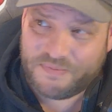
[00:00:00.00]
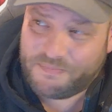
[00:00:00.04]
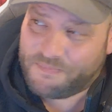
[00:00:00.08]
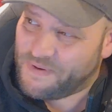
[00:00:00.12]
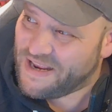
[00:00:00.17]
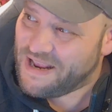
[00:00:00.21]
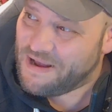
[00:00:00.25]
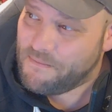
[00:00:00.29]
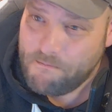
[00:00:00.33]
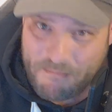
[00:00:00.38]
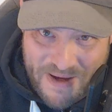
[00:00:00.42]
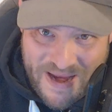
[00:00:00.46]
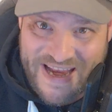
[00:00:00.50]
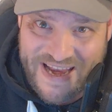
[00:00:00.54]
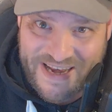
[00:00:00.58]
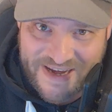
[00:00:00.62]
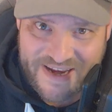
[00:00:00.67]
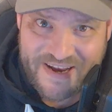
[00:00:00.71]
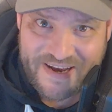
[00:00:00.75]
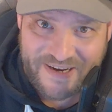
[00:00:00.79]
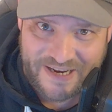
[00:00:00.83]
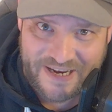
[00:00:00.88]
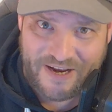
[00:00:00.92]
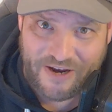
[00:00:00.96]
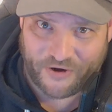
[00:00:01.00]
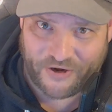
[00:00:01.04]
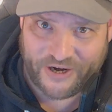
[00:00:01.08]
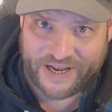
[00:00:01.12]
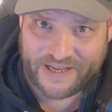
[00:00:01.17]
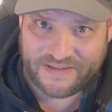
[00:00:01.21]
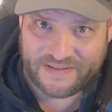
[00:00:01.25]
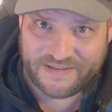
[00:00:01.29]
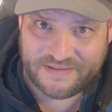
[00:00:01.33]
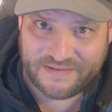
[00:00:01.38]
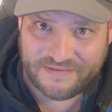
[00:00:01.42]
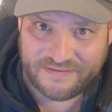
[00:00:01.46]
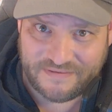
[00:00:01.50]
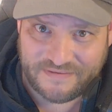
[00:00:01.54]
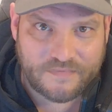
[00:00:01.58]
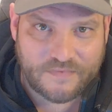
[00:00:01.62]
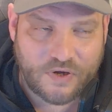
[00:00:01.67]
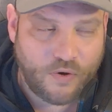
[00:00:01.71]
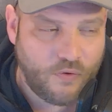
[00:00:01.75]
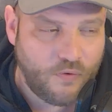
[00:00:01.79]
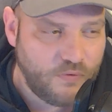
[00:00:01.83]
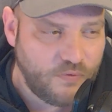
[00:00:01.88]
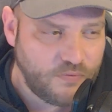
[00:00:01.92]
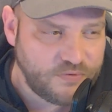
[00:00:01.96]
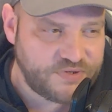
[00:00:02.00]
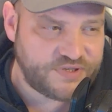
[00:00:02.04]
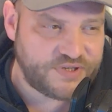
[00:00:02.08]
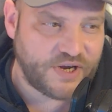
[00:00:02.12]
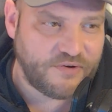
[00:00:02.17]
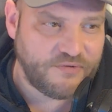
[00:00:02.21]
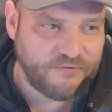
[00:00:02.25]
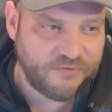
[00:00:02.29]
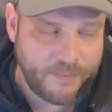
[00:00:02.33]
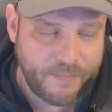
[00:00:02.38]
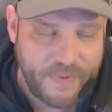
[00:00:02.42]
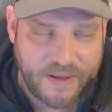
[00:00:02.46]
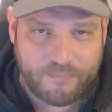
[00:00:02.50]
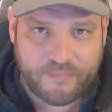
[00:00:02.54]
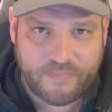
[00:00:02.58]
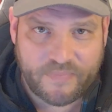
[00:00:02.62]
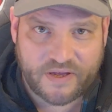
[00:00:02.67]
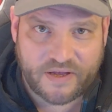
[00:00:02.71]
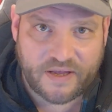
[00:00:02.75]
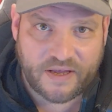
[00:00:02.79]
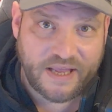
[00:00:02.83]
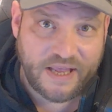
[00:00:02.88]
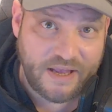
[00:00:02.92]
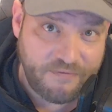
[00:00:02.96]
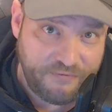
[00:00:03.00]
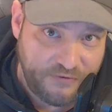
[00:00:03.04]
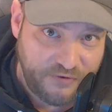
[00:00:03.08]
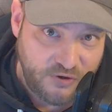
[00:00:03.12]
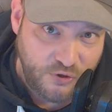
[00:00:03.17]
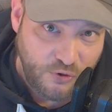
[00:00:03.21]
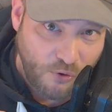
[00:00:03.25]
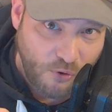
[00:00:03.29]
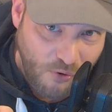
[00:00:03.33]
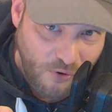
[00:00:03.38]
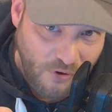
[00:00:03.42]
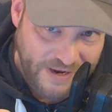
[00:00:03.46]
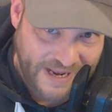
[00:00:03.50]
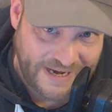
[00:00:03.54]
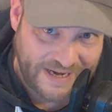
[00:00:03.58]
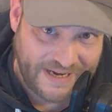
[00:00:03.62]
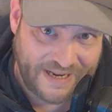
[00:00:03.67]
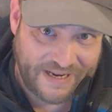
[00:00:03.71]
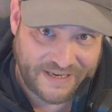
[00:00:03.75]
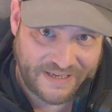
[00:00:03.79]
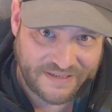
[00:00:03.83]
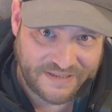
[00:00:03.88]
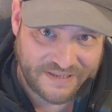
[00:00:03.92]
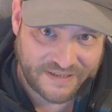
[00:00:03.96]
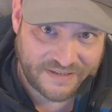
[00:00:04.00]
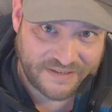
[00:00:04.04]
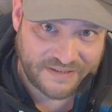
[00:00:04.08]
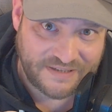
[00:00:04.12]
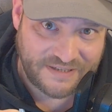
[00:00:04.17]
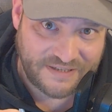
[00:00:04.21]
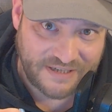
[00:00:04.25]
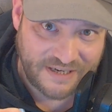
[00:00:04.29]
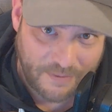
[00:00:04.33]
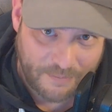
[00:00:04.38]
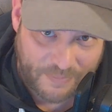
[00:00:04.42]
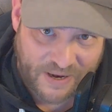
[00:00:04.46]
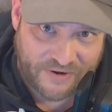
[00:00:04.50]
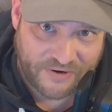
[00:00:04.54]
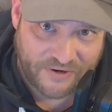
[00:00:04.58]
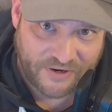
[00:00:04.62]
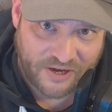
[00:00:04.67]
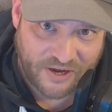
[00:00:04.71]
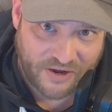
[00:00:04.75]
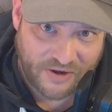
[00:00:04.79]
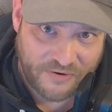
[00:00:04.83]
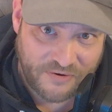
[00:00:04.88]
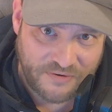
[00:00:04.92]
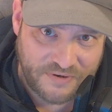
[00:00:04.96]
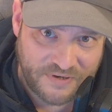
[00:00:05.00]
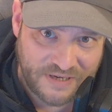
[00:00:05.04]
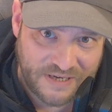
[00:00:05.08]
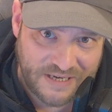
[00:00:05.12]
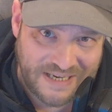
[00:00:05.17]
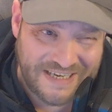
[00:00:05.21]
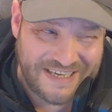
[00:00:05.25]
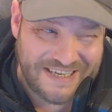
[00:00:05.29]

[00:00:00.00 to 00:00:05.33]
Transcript: to be immediately on it. Also remember, if you're getting in touch about a code,